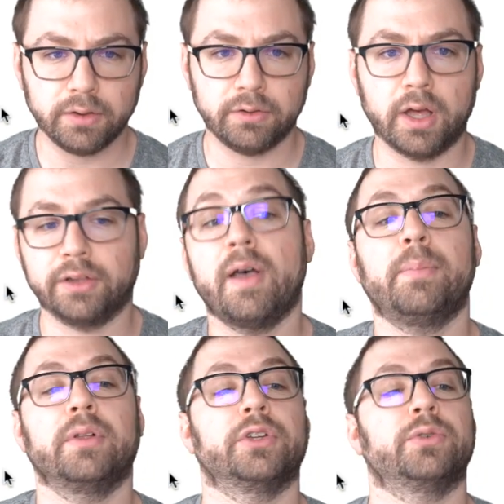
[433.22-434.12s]
uh,
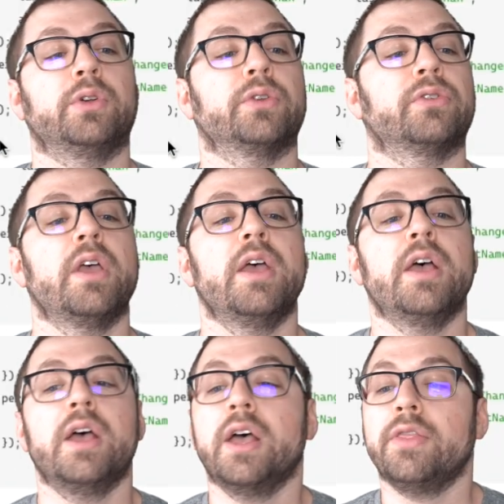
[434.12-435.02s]
template literals,
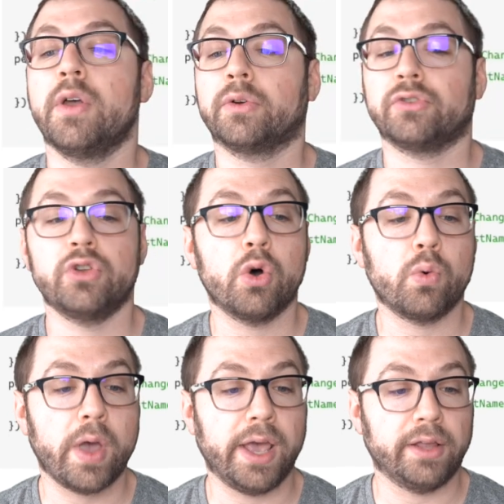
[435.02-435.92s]
there was no
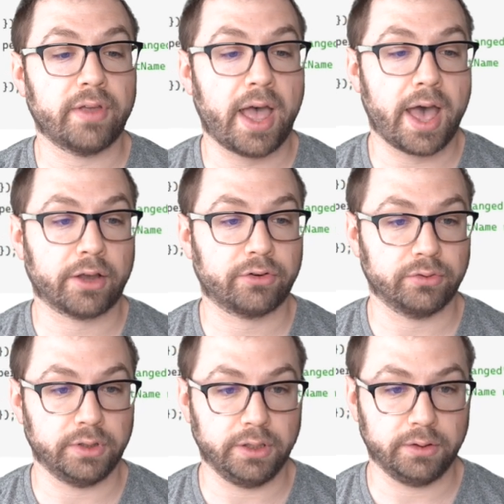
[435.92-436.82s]
way to
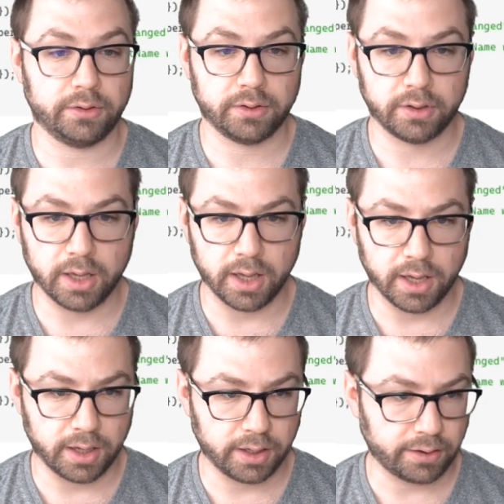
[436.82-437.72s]
actually,
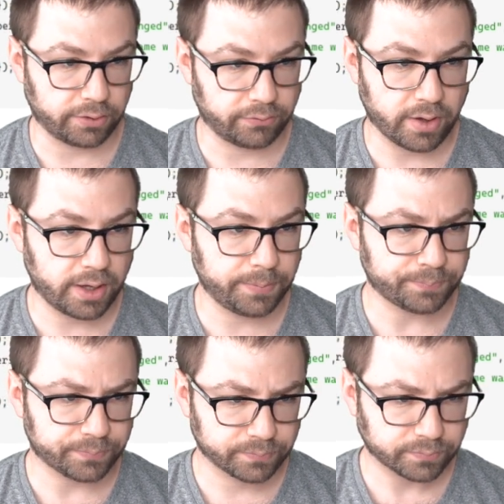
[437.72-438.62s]
uh, that's fine,
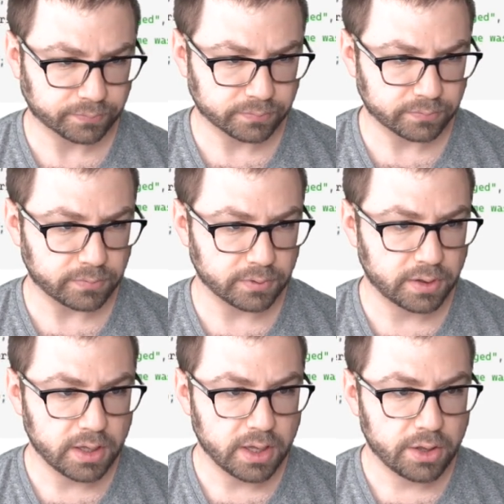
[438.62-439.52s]

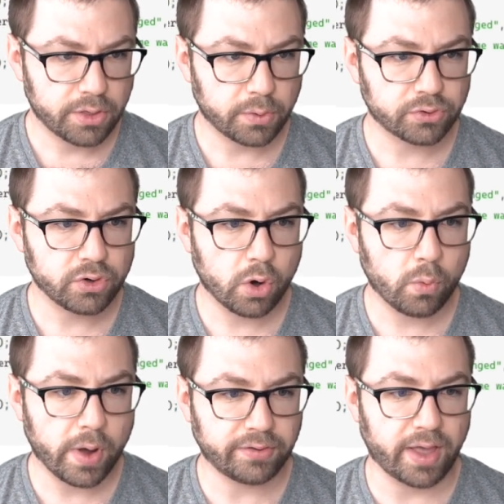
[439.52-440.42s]
there was no
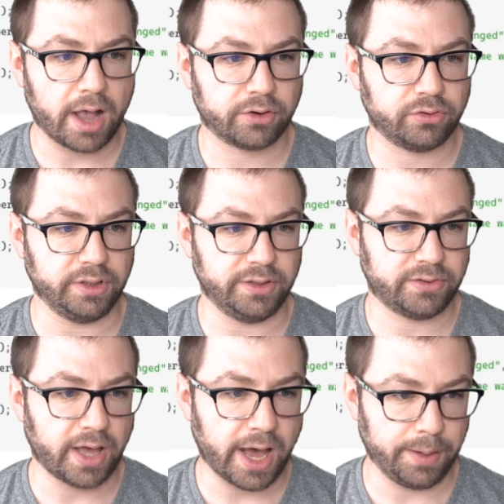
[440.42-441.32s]
way to actually
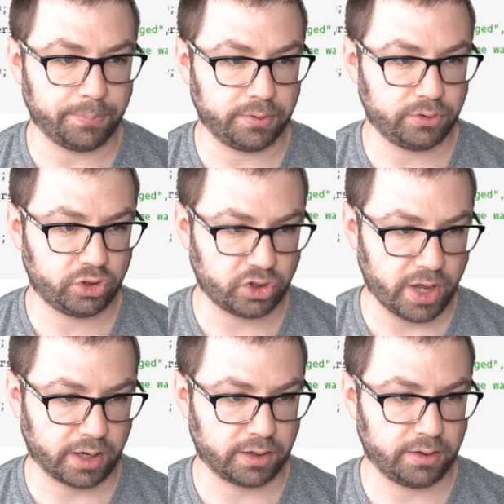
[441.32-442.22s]
type
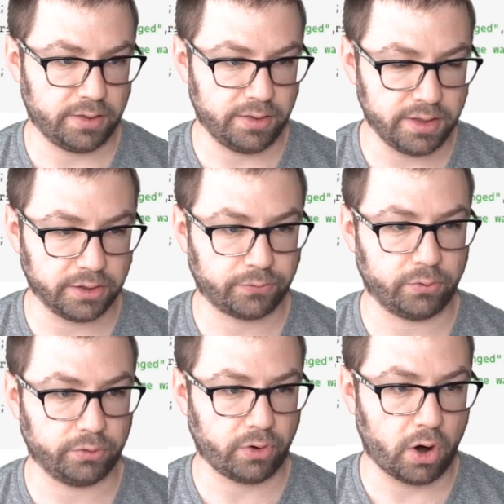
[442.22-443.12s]
check this
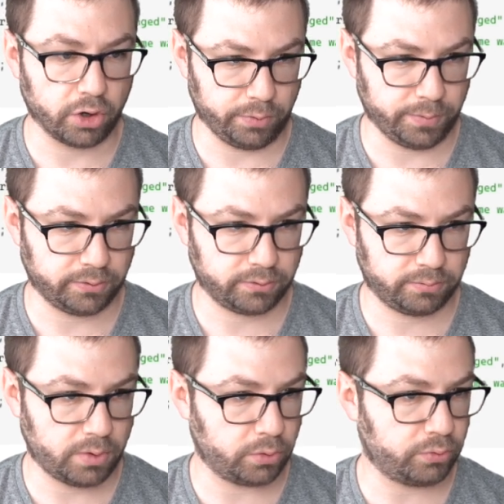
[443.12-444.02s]
first argument.
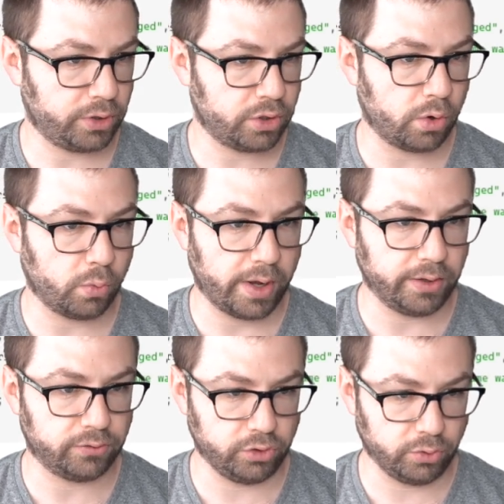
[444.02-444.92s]
there is really no way
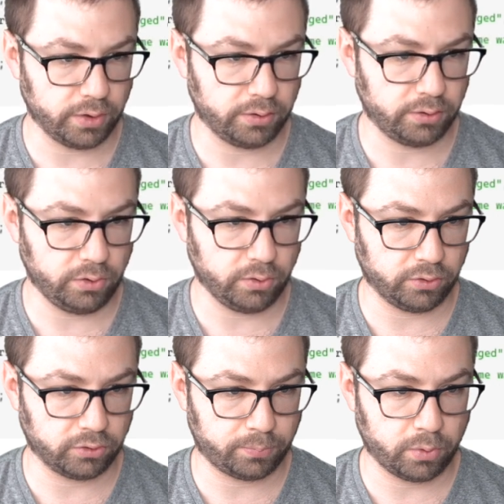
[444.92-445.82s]
to do it. You
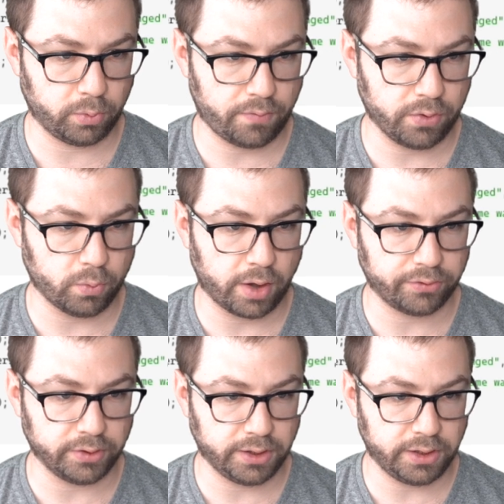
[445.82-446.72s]
could just put whatever you
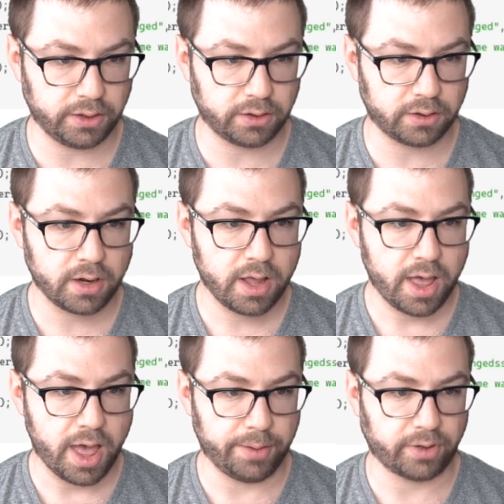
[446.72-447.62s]
want in here
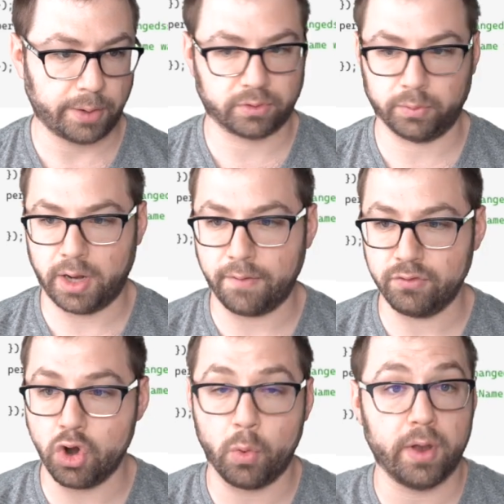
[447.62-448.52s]
and TypeScript would have
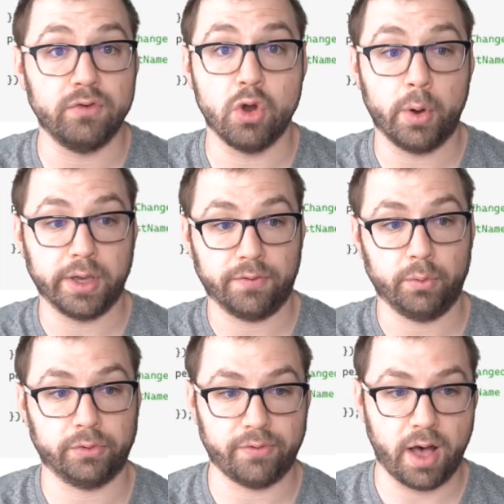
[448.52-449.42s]
no way of knowing if it
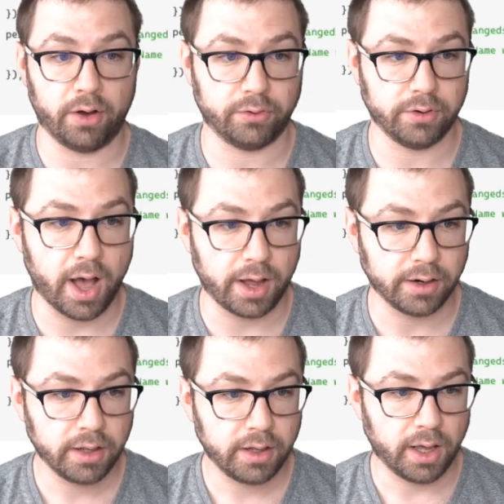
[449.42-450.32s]
was valid or
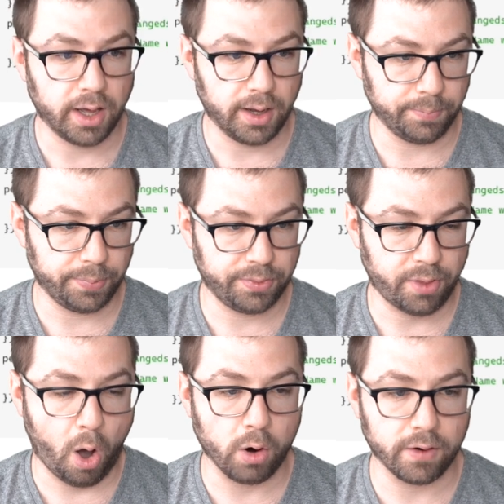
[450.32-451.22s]
not. Um,
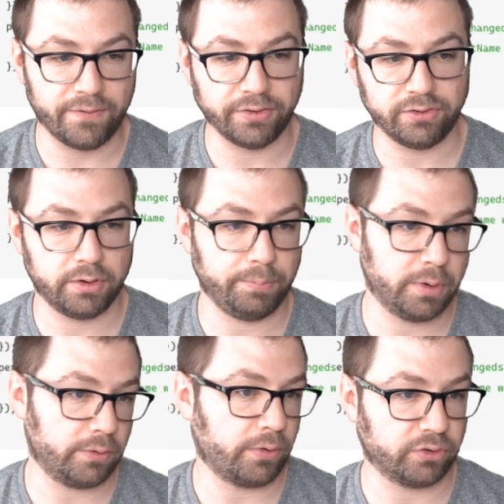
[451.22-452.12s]
our event
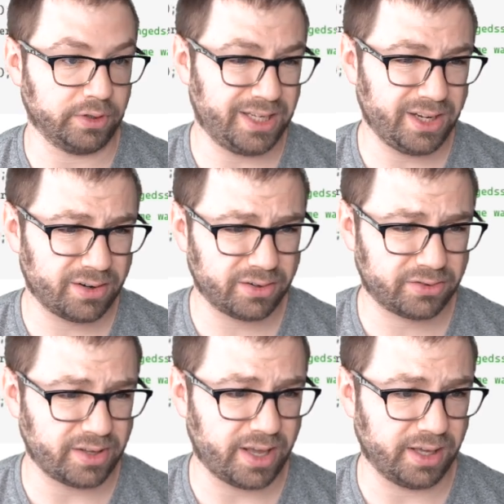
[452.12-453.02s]
emitter function here
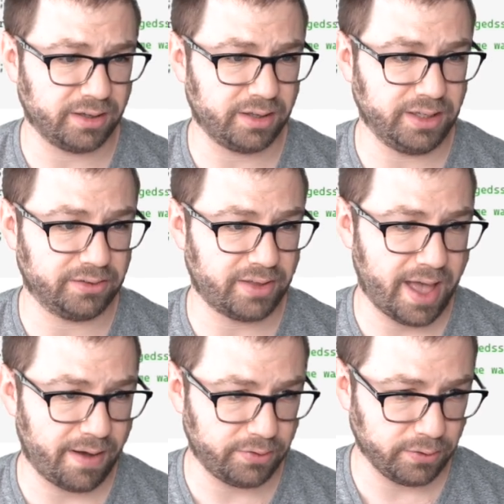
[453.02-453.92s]
is saying it needs to
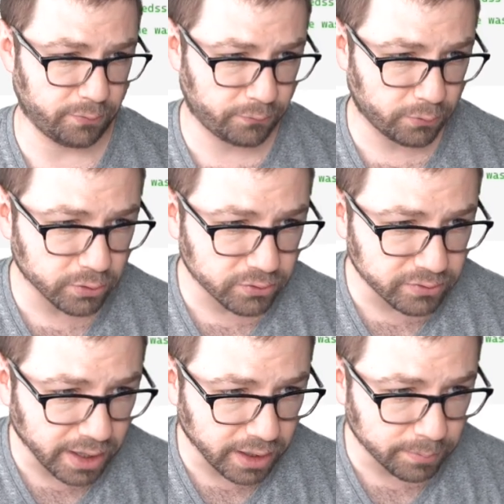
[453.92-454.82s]
have the first
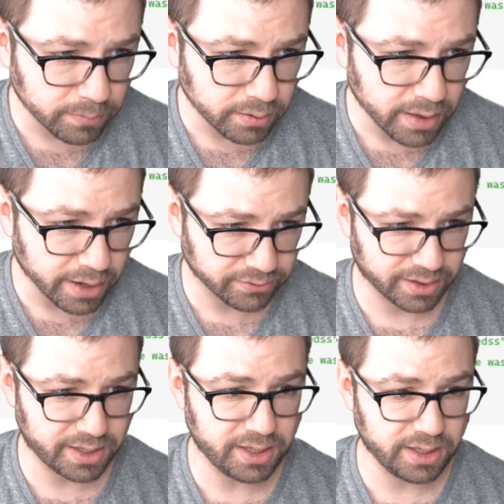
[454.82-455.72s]
name as the
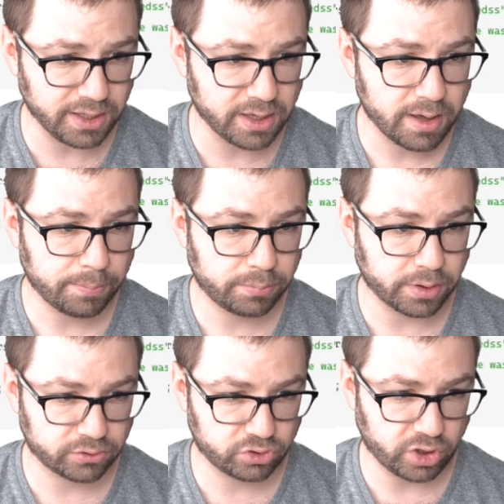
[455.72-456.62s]
key
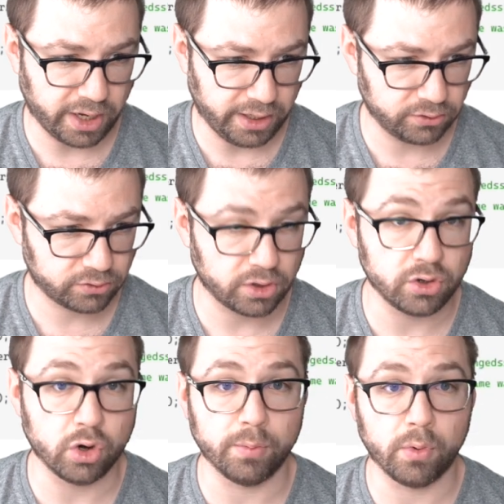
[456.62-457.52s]
plus changed and
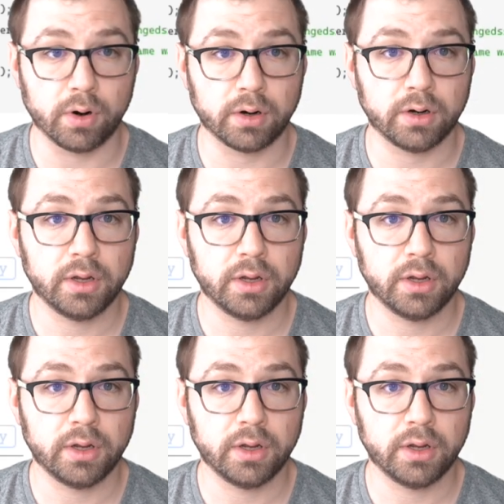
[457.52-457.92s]
no more.